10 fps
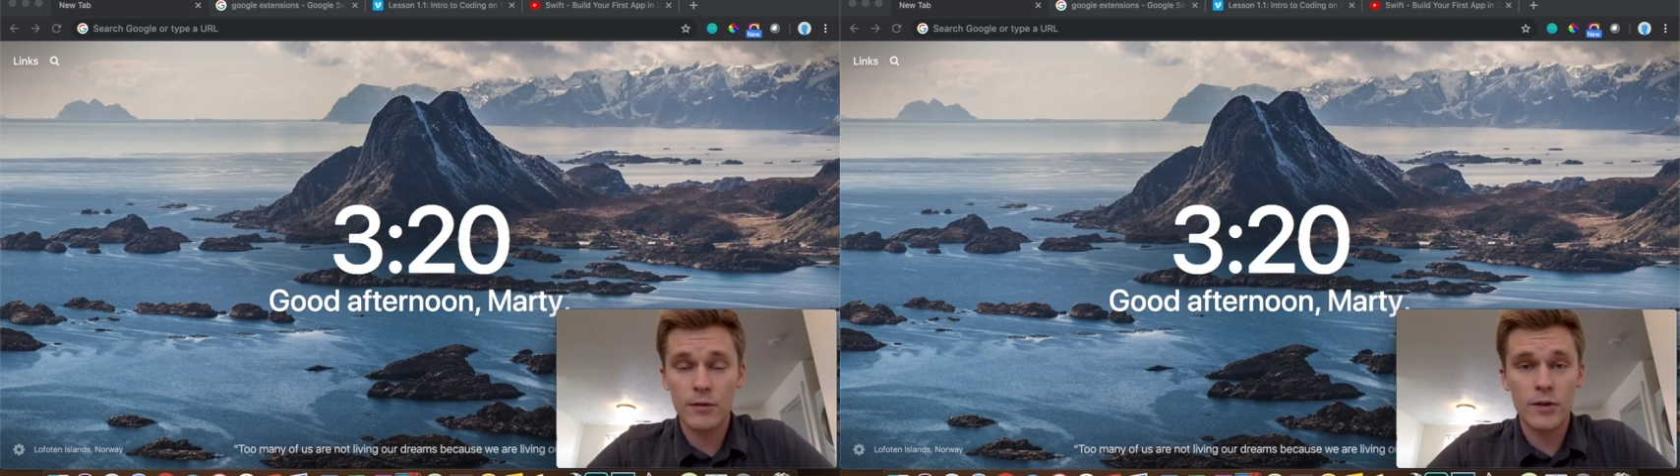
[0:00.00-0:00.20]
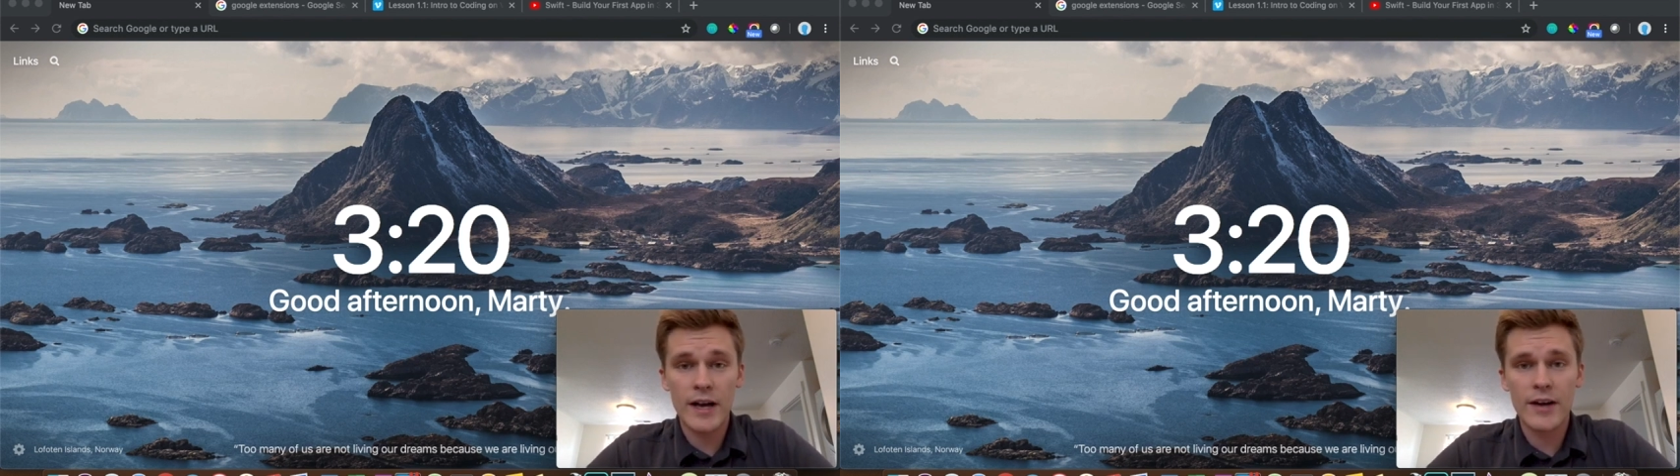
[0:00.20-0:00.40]

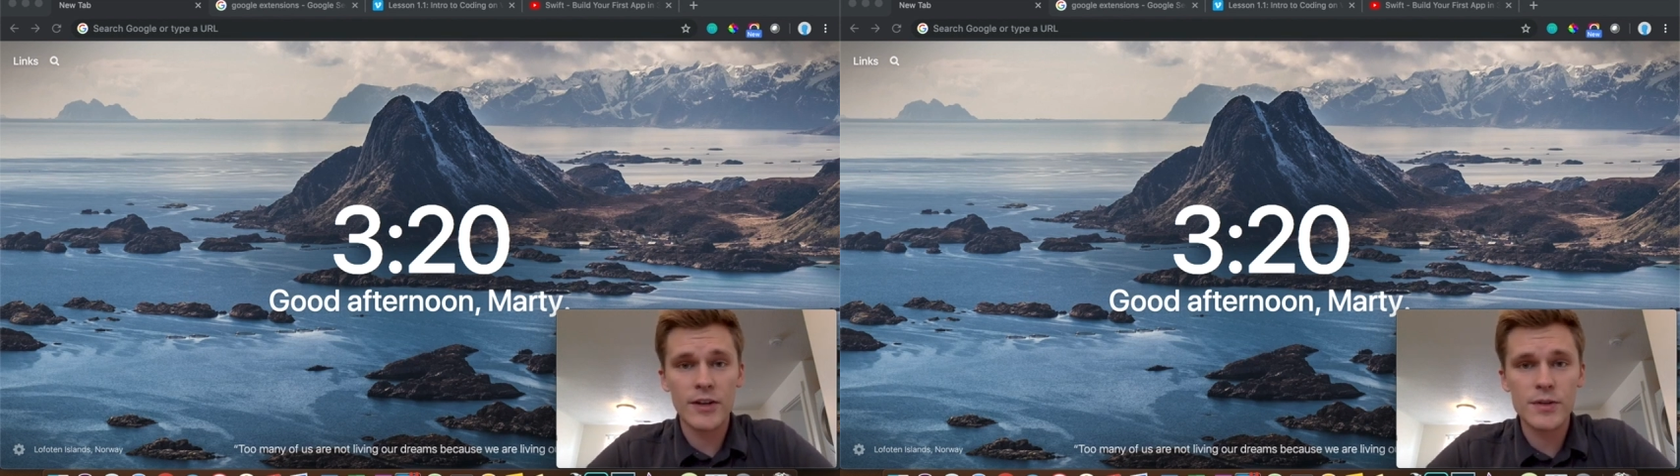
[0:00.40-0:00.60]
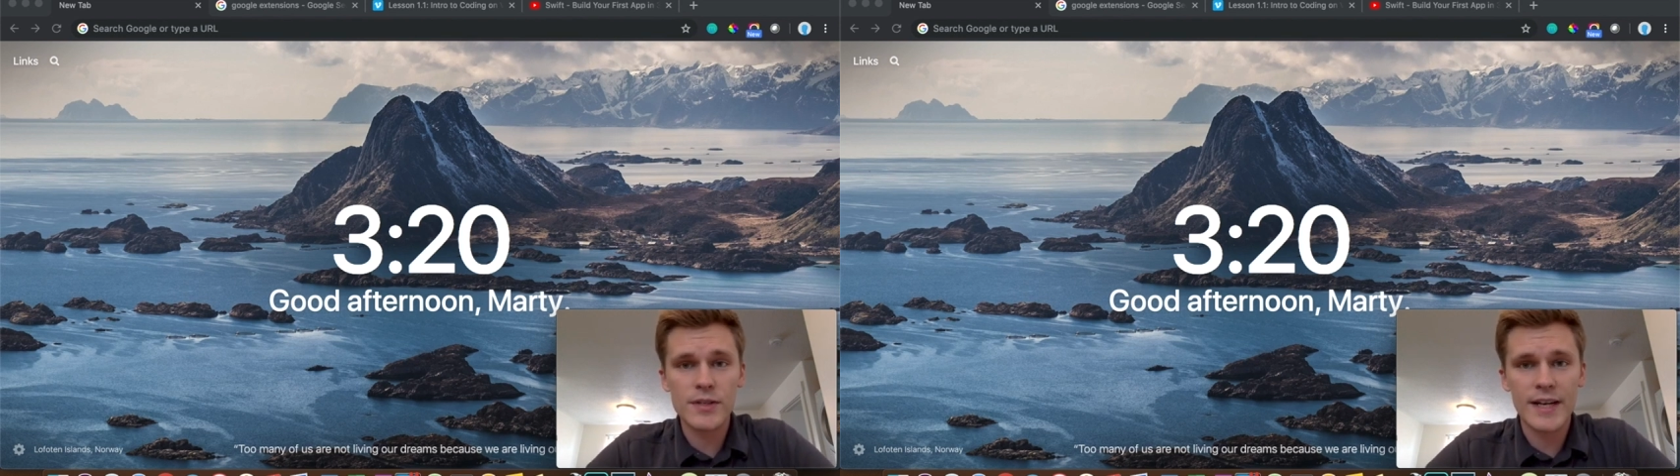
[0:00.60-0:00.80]
learn how to
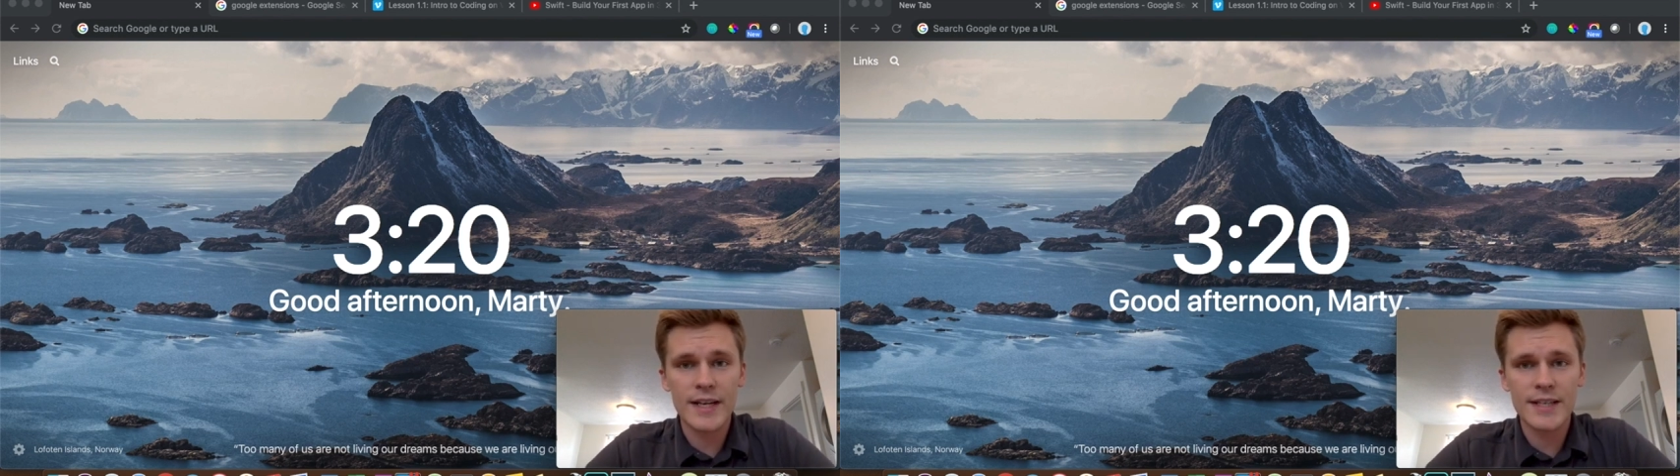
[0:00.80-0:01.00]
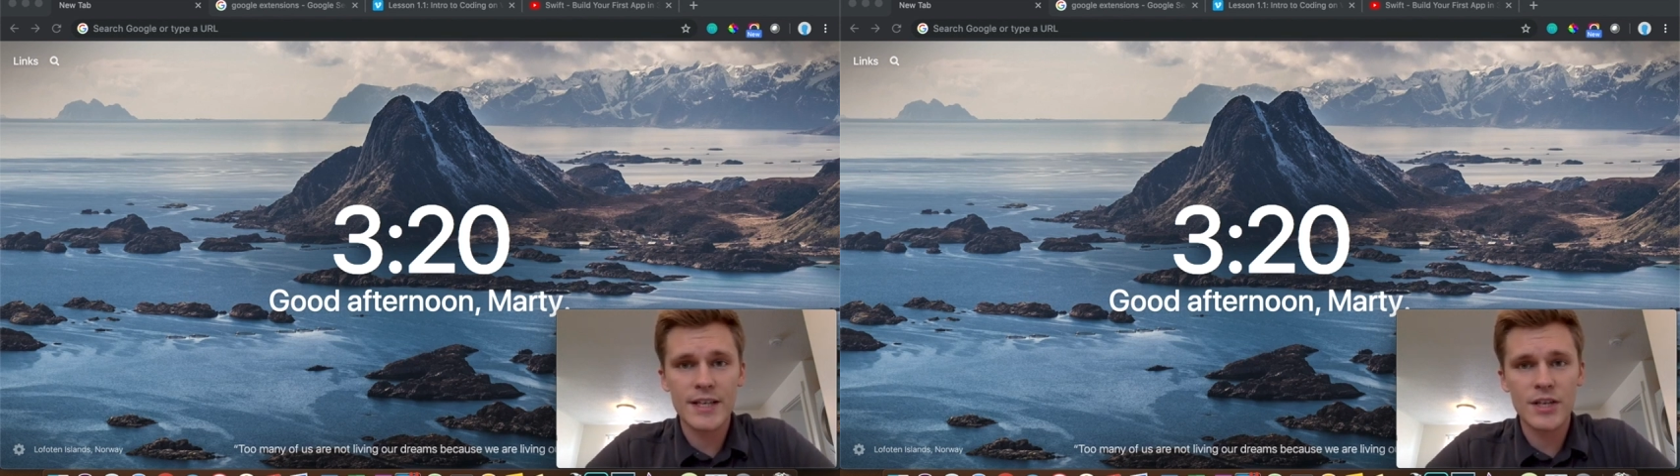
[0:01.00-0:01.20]
use that
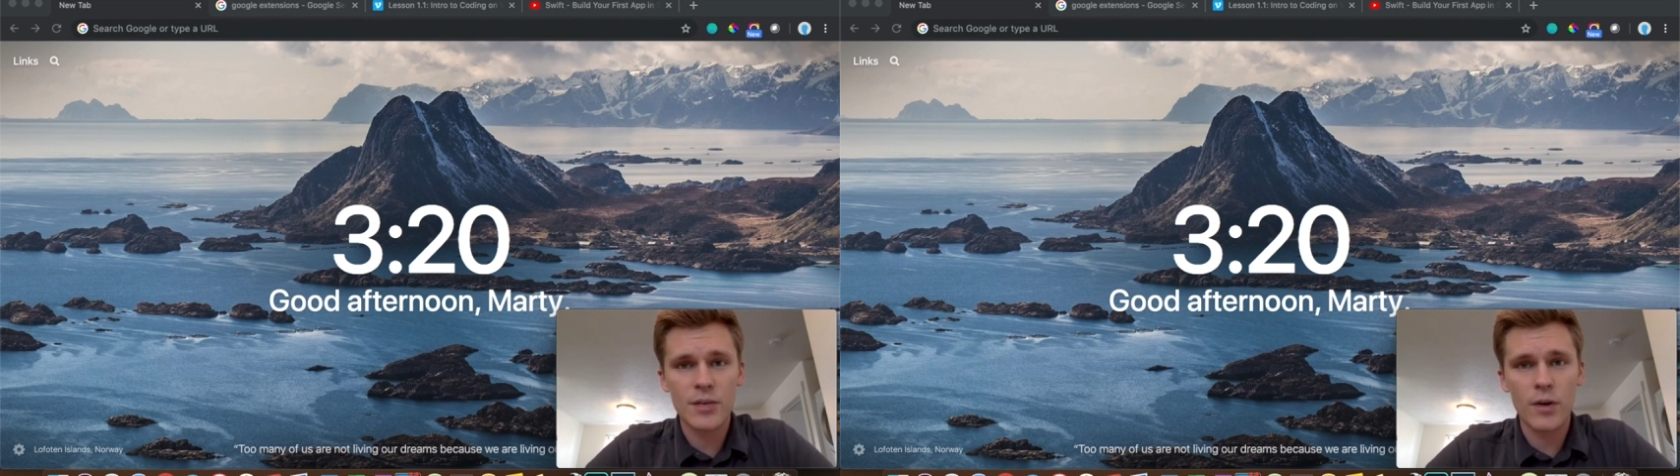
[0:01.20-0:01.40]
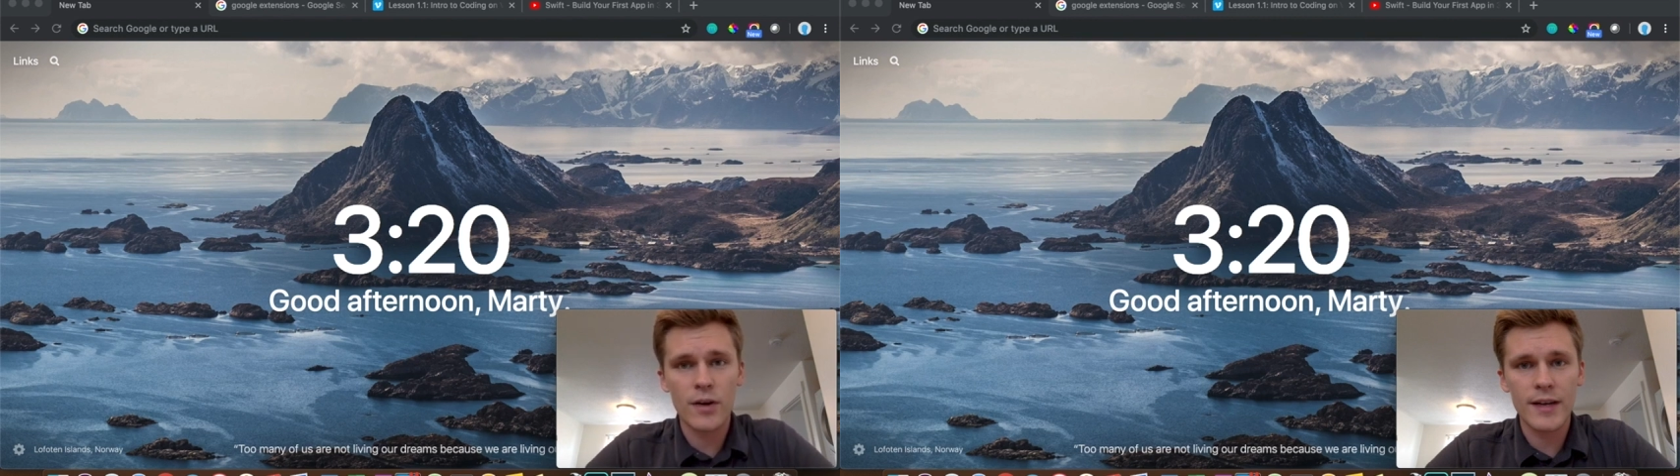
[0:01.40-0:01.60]
extension
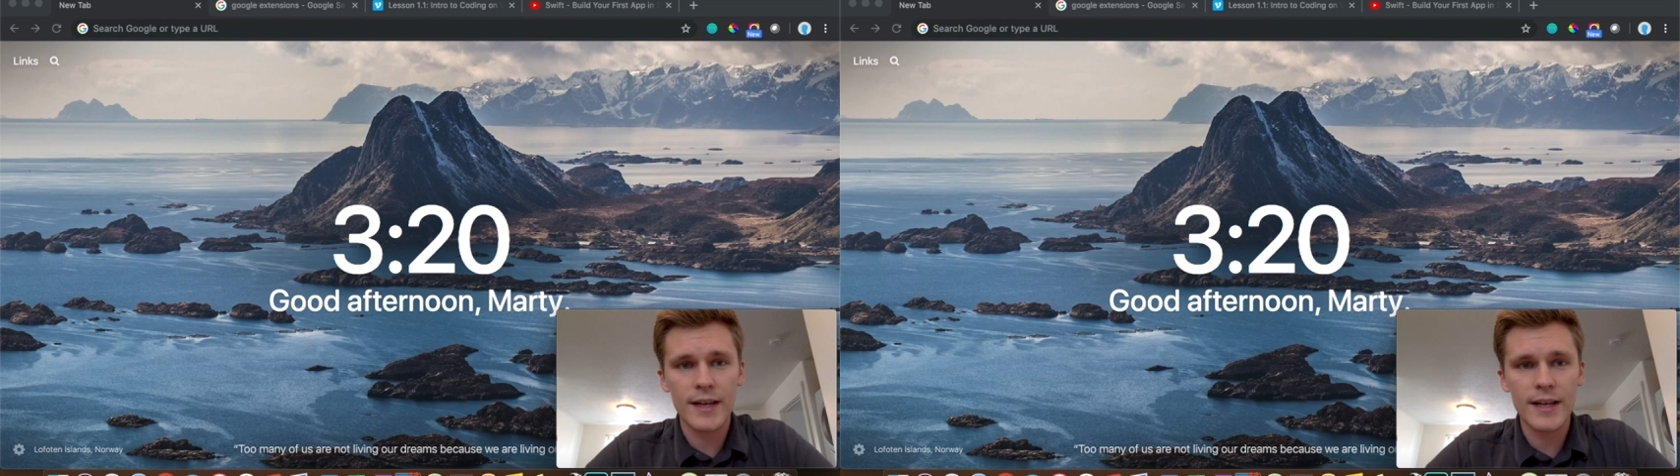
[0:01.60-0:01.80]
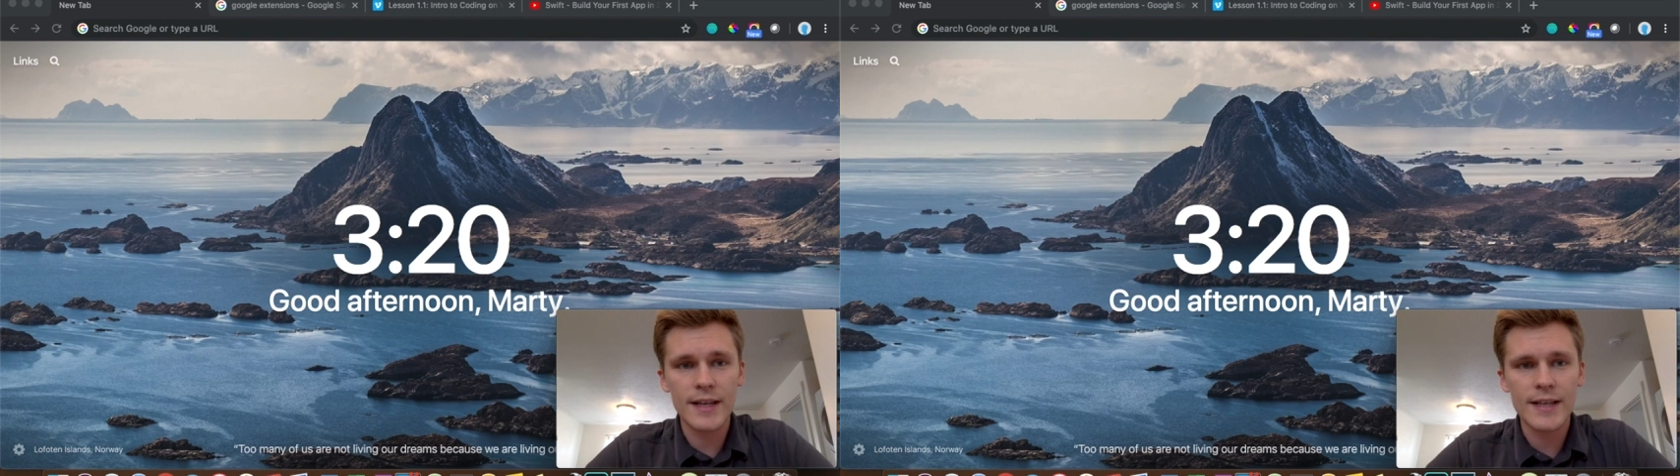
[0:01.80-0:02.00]
and where to
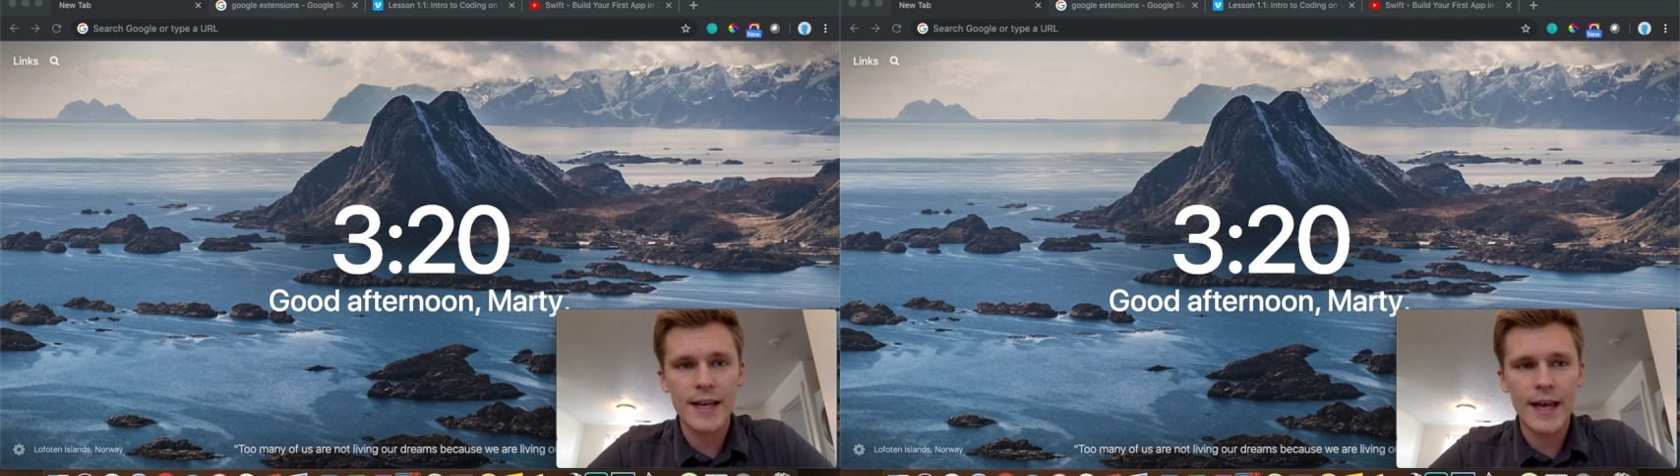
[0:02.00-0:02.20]
get it.